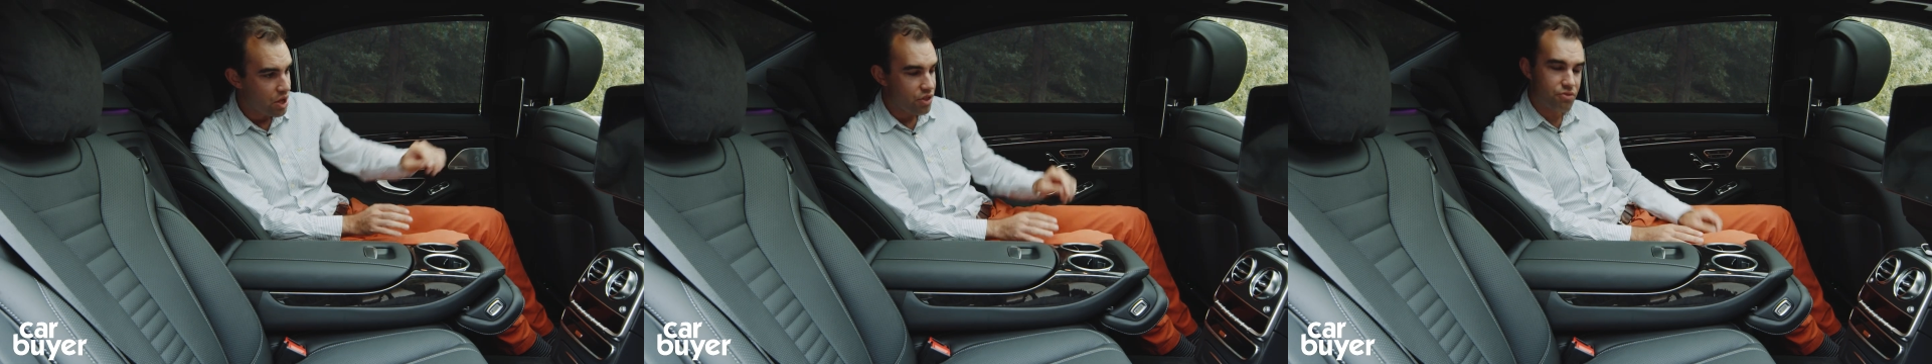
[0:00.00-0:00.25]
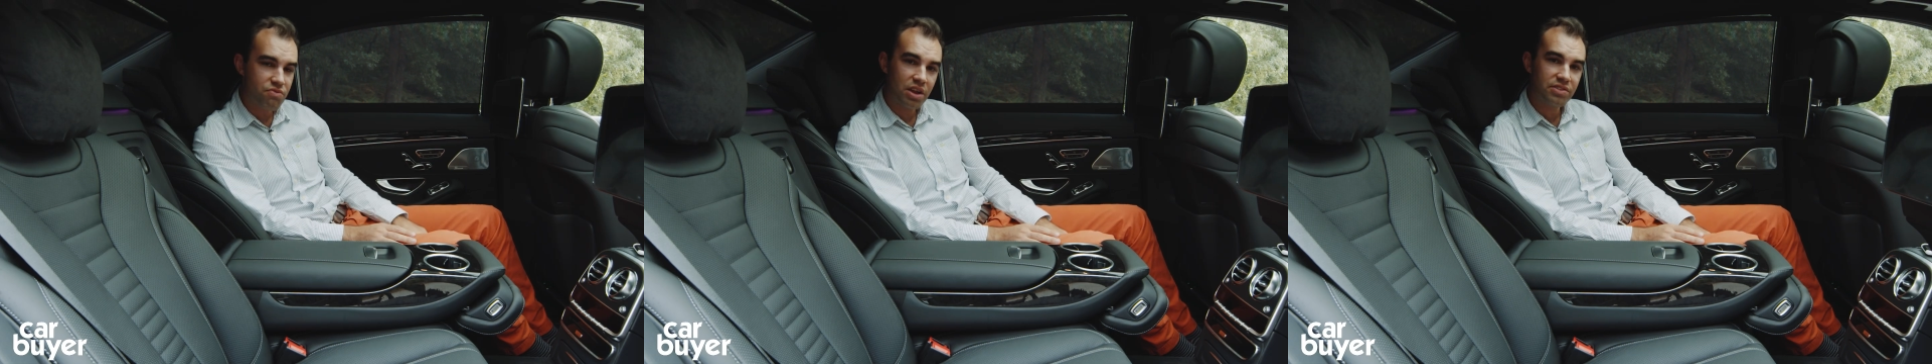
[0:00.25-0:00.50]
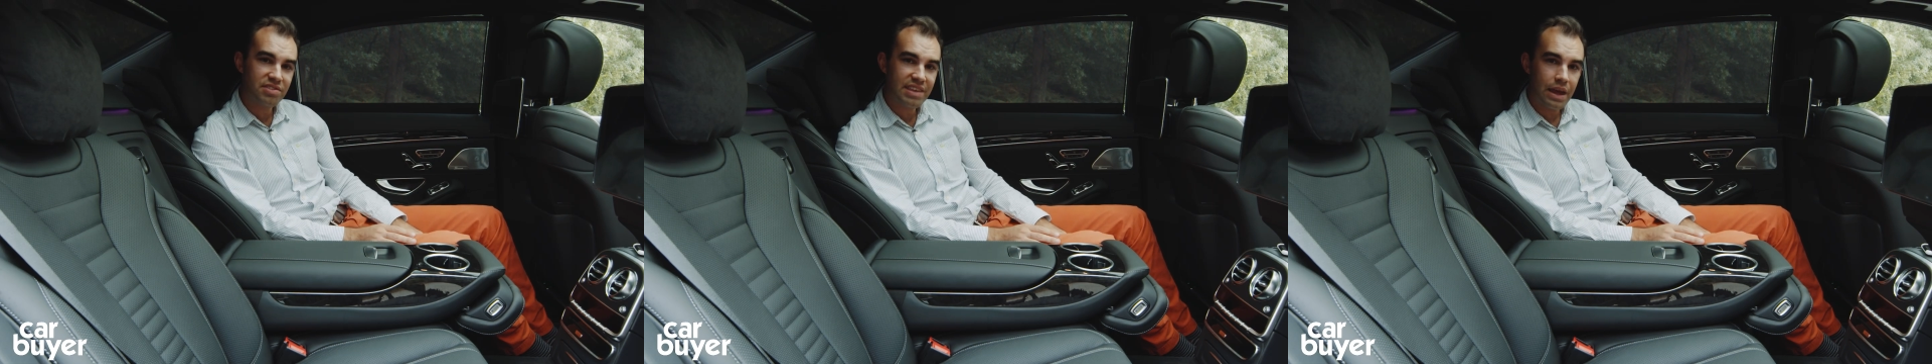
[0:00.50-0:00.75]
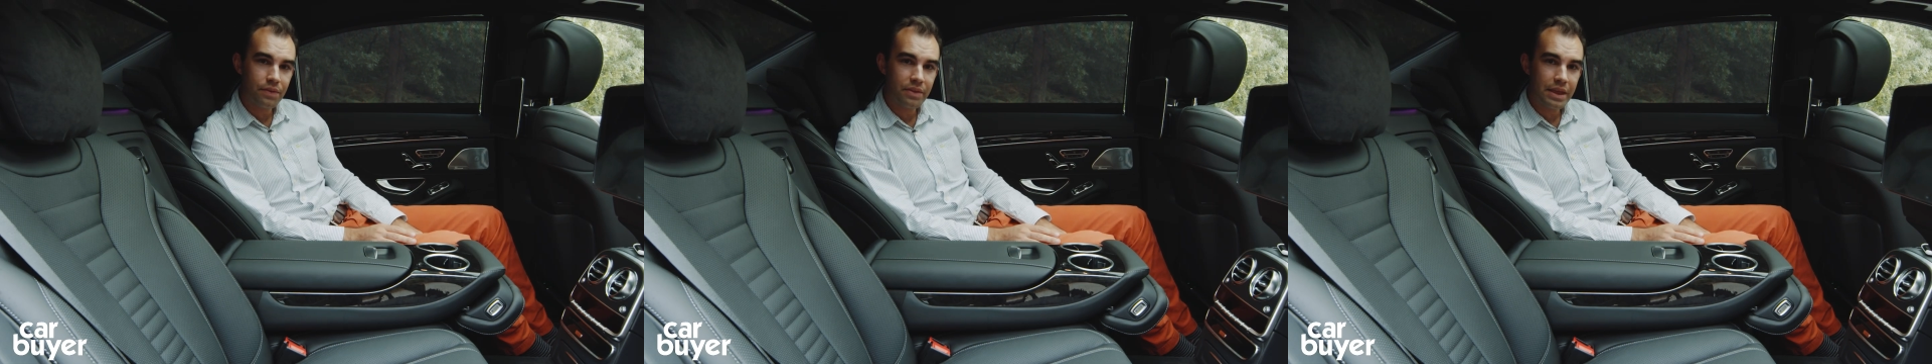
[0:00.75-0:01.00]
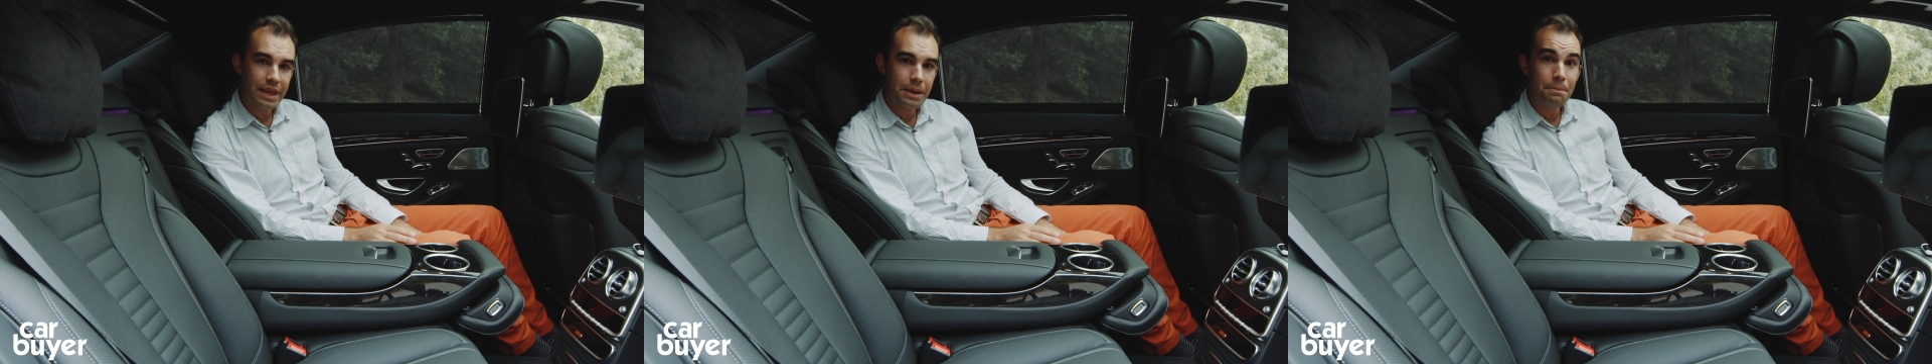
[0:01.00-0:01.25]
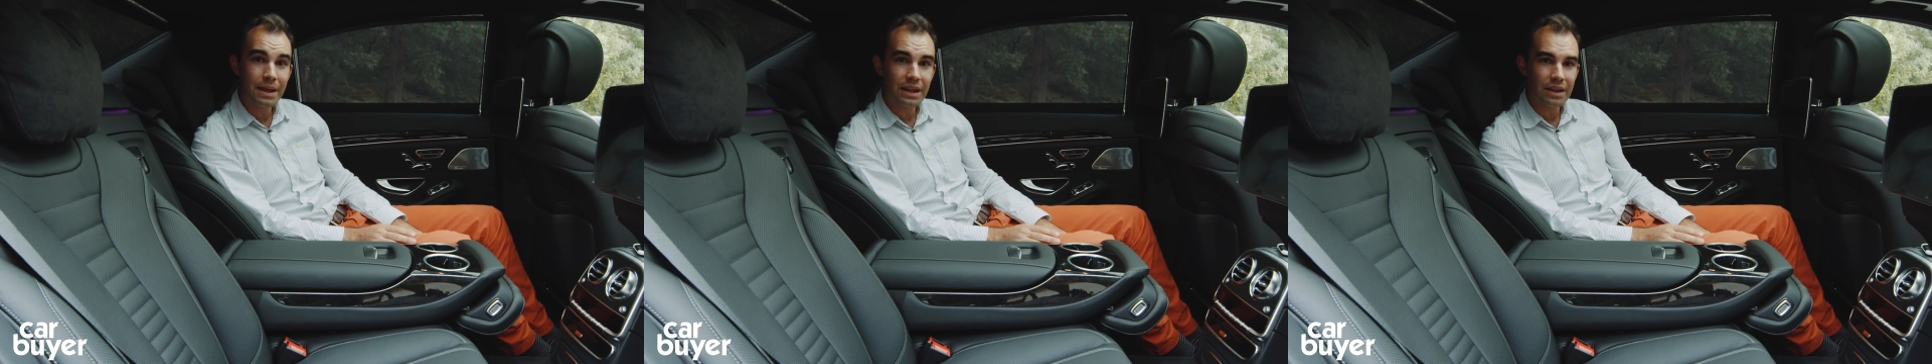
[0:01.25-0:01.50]
that runs down the
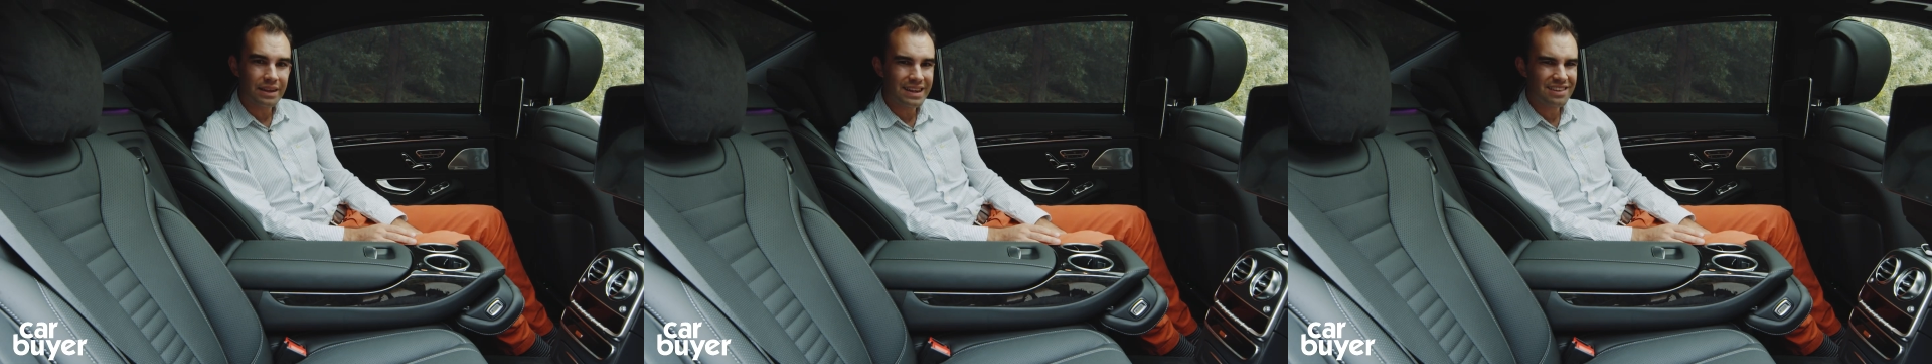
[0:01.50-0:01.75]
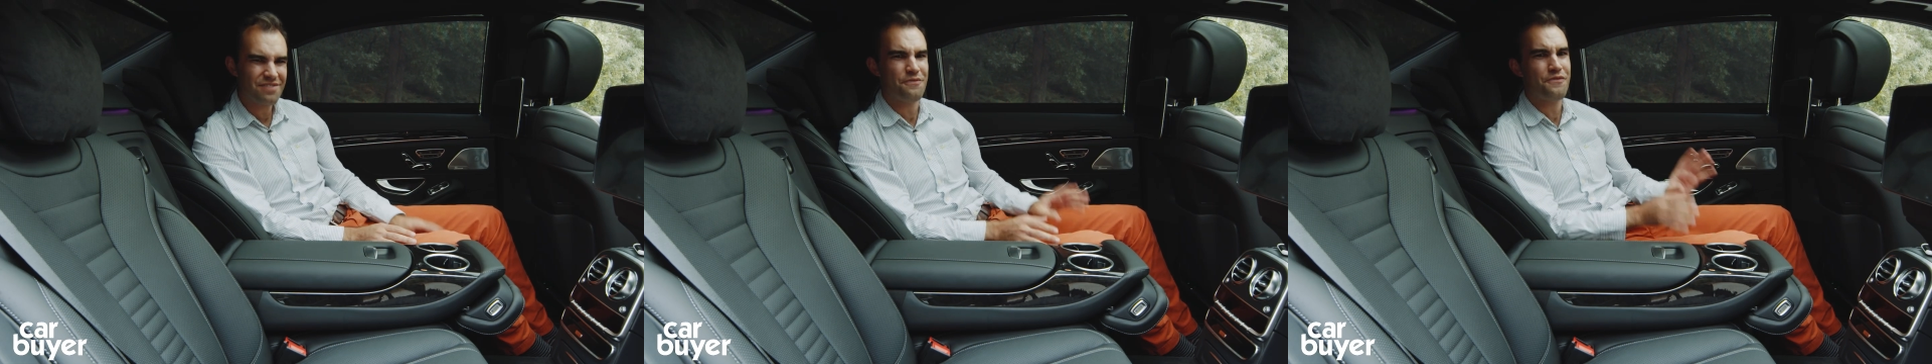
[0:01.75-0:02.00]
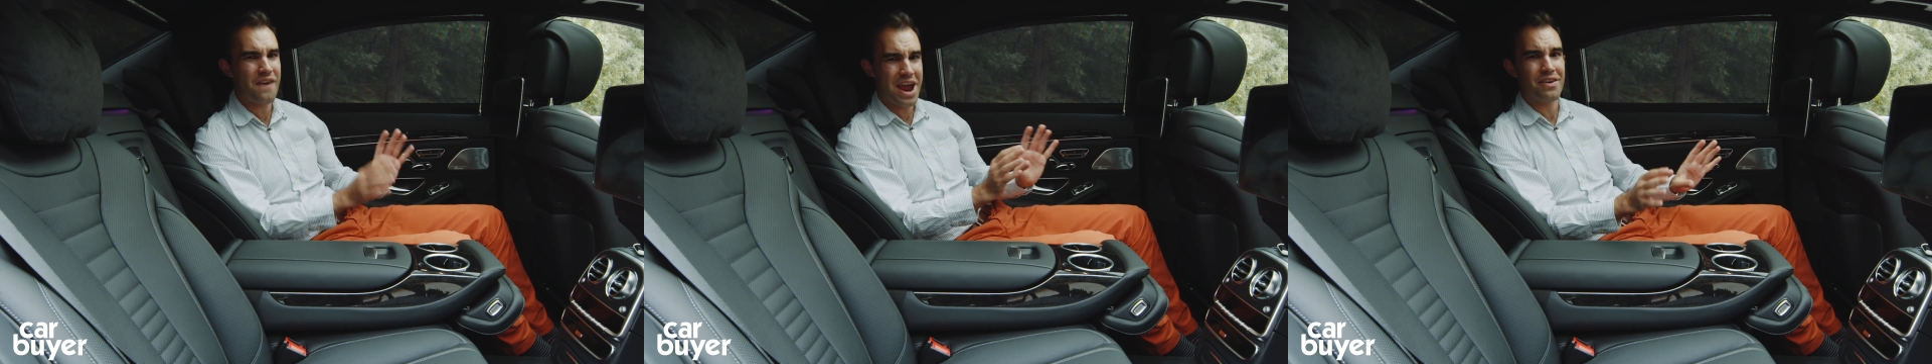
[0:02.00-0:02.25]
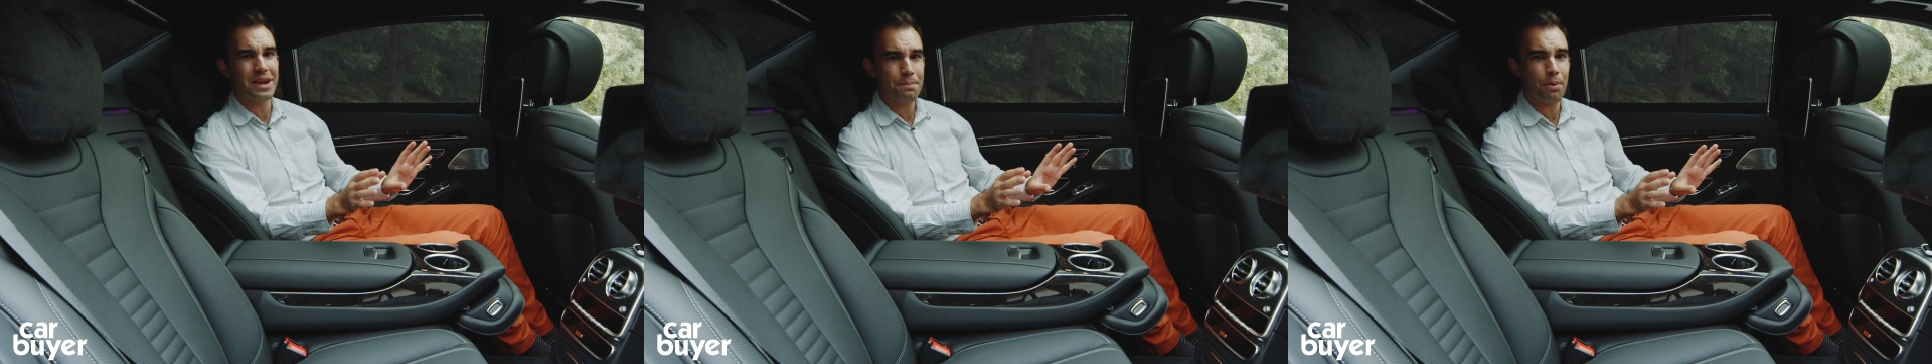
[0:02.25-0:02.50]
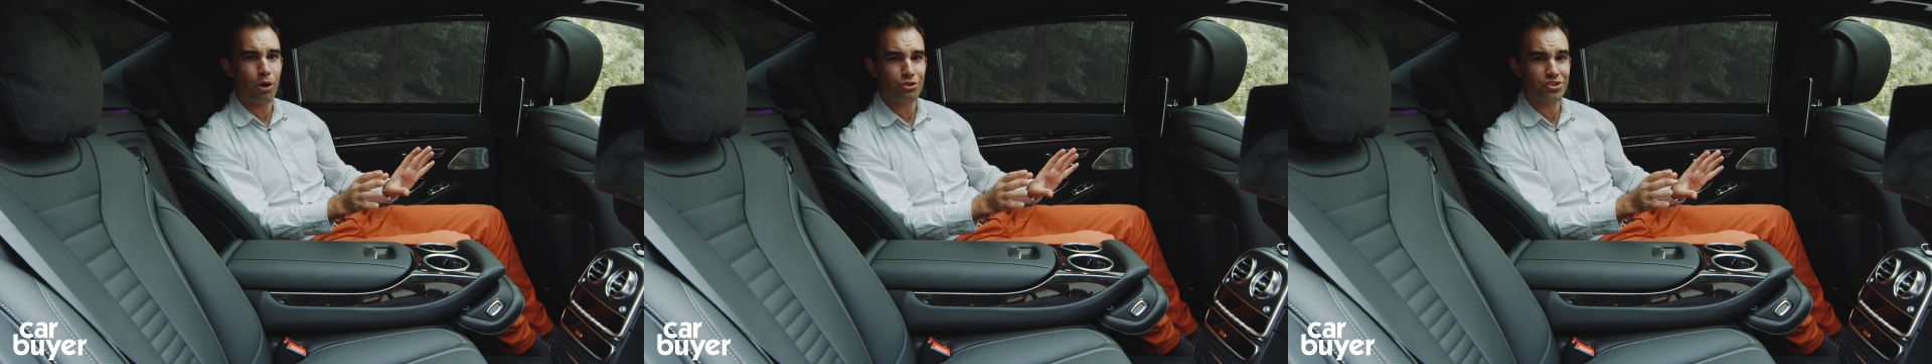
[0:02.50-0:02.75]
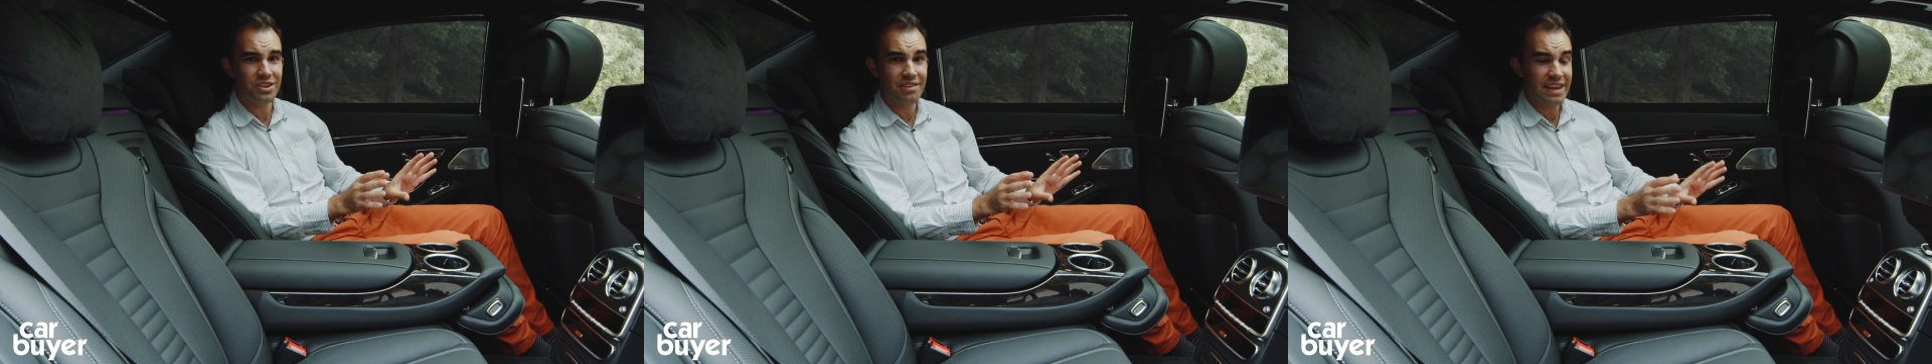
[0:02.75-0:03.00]
middle, and it's very
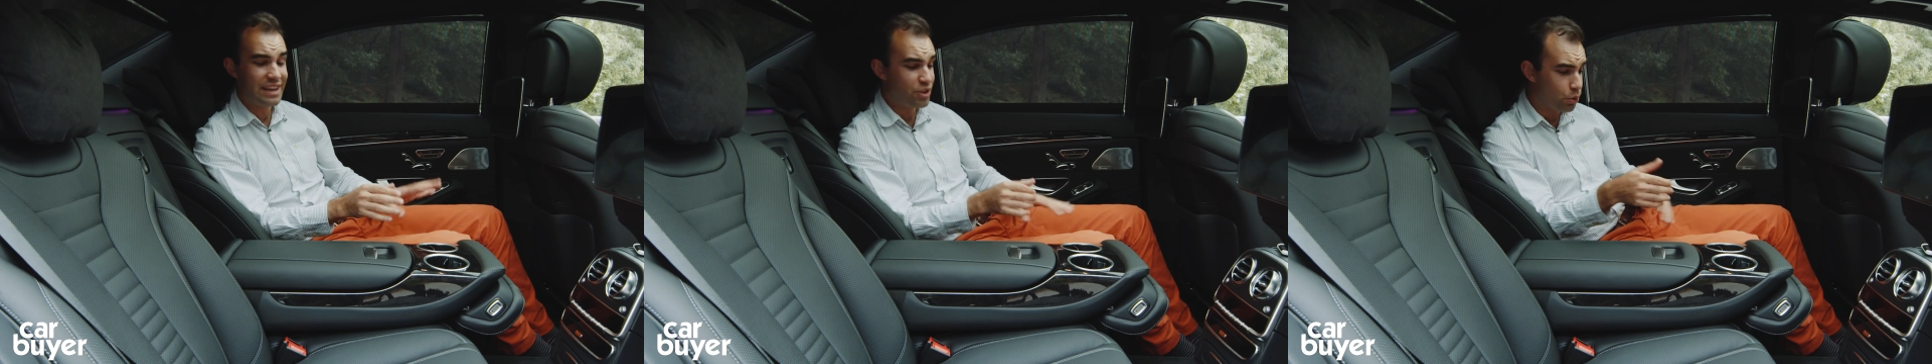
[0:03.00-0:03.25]
posh indeed.